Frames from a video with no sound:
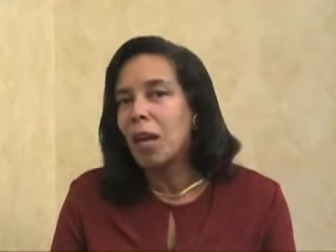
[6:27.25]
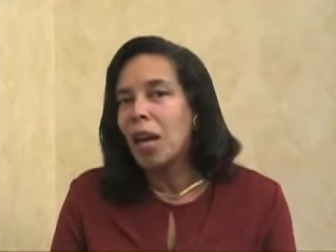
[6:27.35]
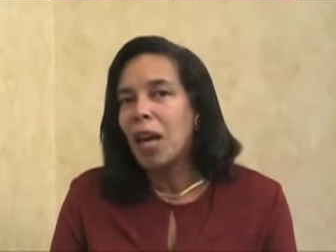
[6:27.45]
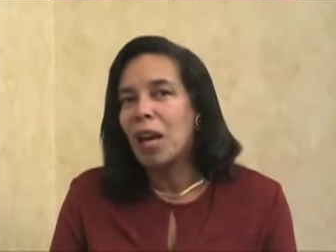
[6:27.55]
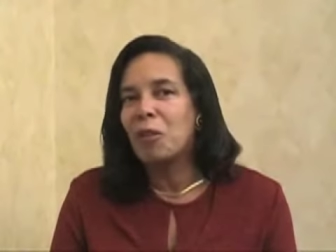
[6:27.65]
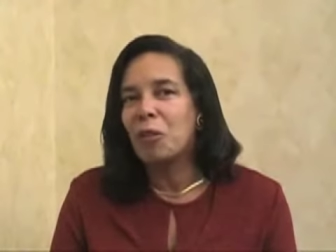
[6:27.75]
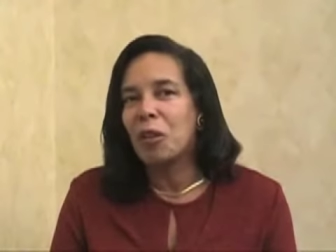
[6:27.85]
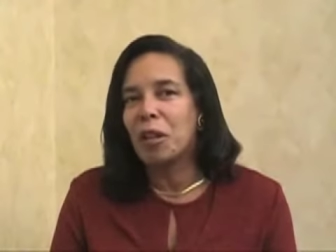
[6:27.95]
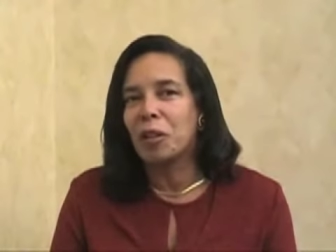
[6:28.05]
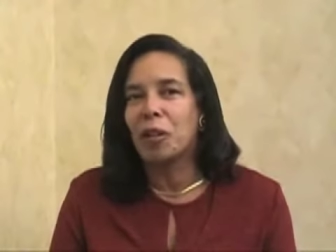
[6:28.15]
if you
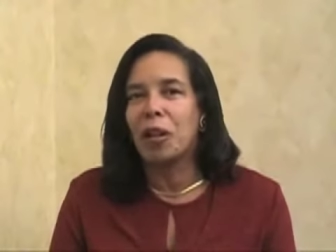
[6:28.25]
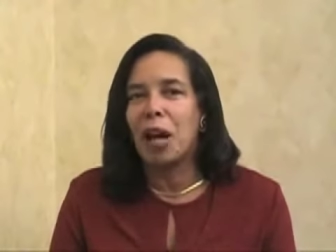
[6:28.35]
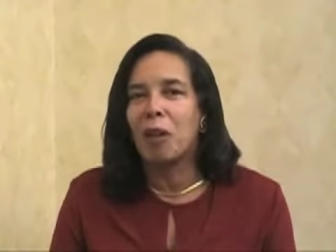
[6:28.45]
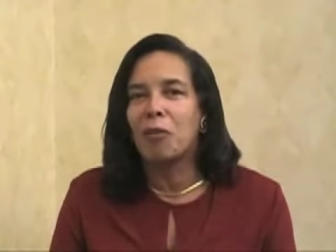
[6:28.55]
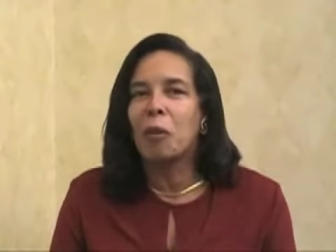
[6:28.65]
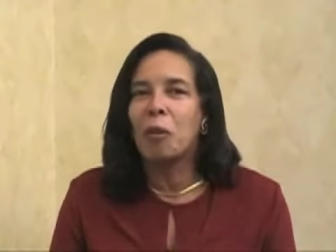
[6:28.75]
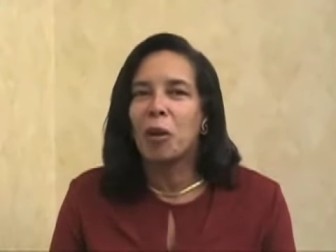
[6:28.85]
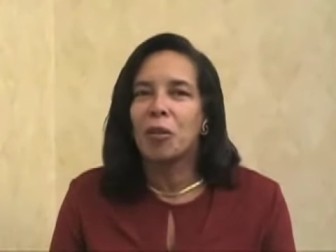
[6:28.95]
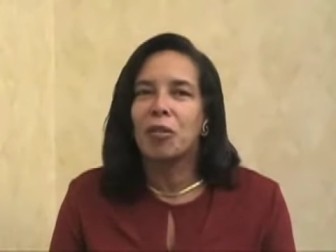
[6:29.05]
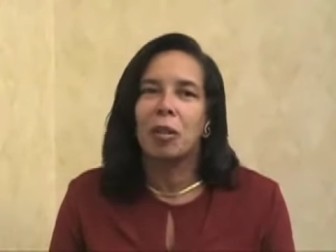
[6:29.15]
think you're cut out for
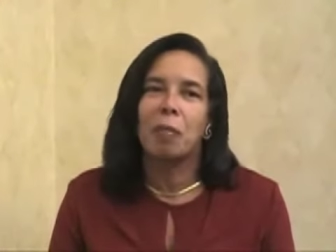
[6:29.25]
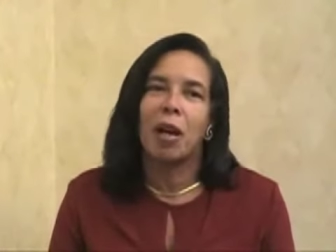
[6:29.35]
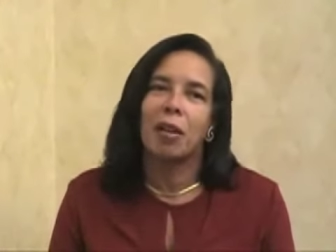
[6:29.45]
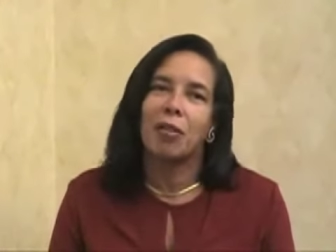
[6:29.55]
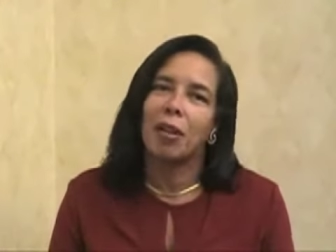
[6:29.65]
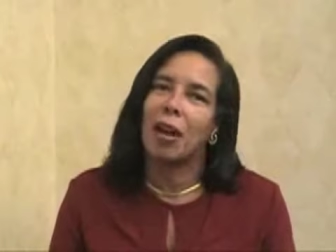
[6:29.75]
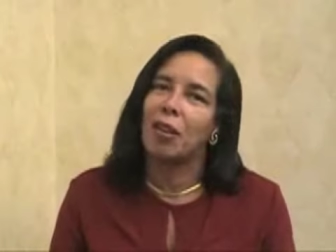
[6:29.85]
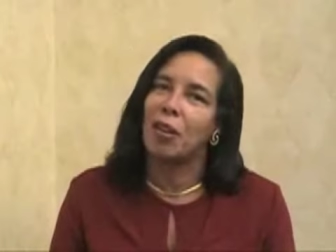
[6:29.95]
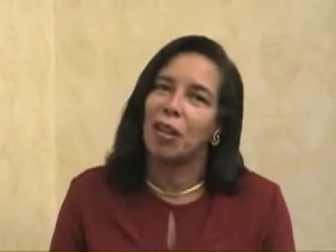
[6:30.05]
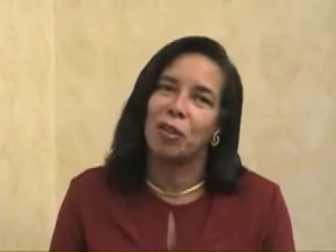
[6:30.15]
emergency medicine, I
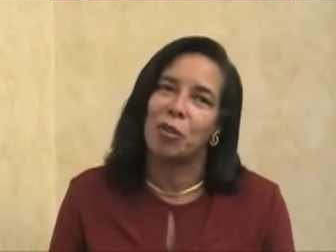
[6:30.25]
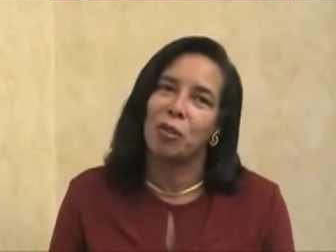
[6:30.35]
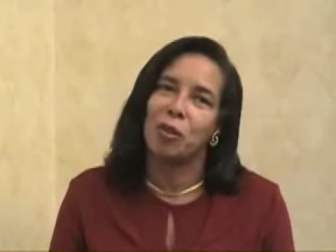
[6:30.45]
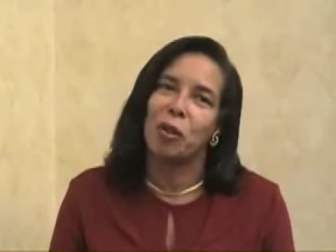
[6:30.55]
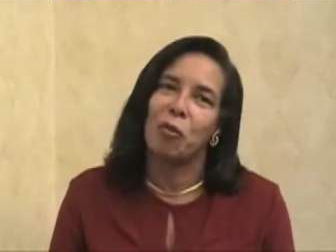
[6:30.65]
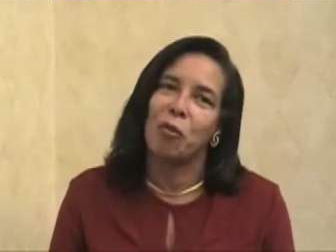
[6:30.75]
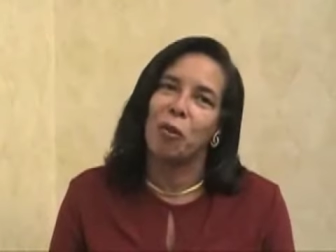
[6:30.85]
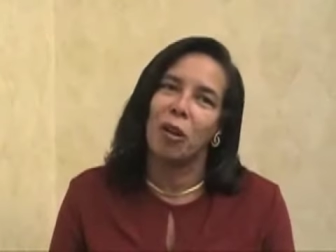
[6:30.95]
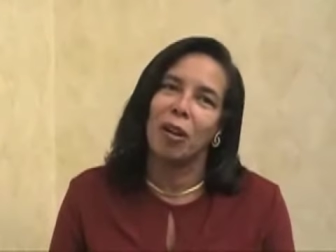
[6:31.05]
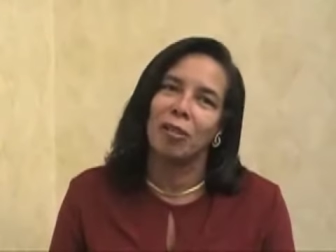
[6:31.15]
think you should go for
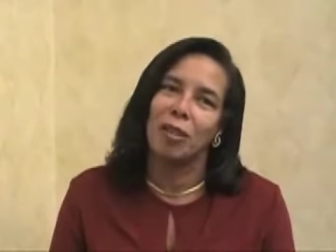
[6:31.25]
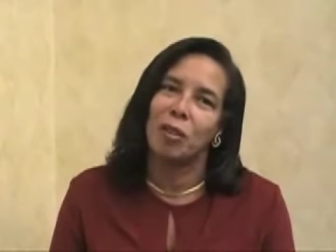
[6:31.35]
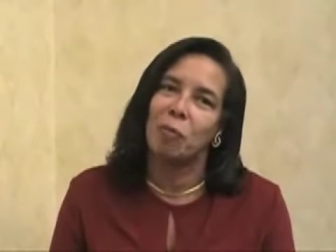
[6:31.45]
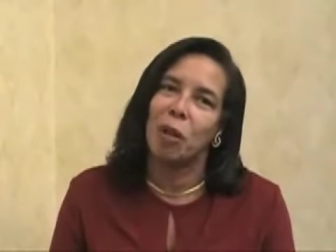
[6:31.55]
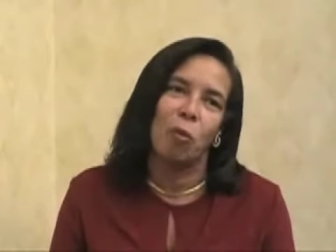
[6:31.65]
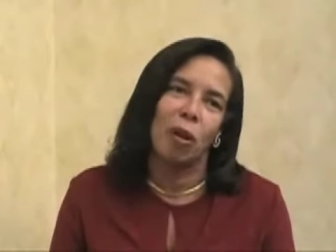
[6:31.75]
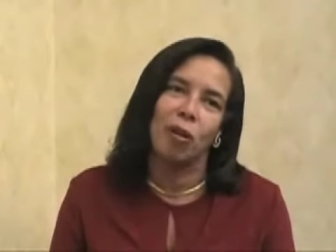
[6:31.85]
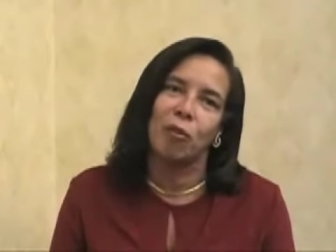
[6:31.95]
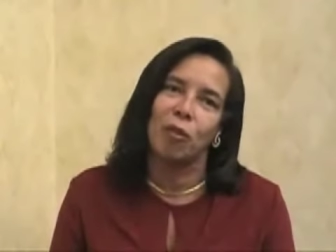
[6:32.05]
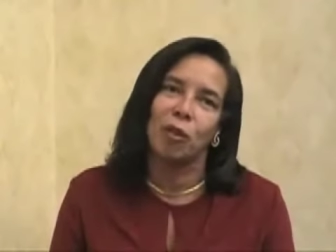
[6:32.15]
it. It's been a
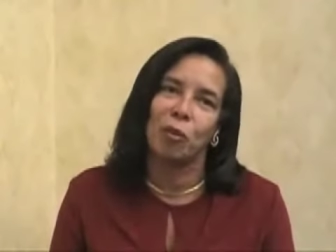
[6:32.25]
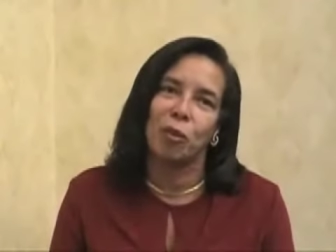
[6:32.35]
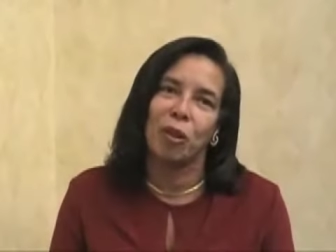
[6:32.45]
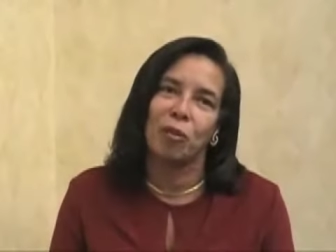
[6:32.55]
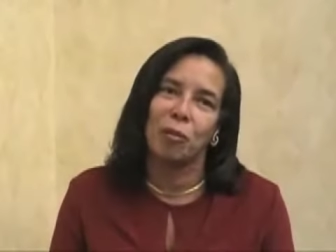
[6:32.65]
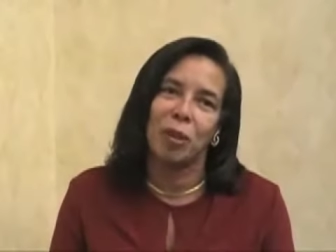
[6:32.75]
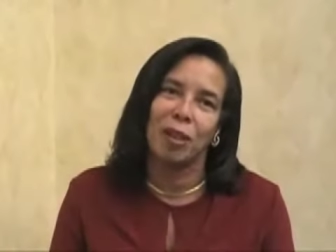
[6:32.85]
wonderful career for me.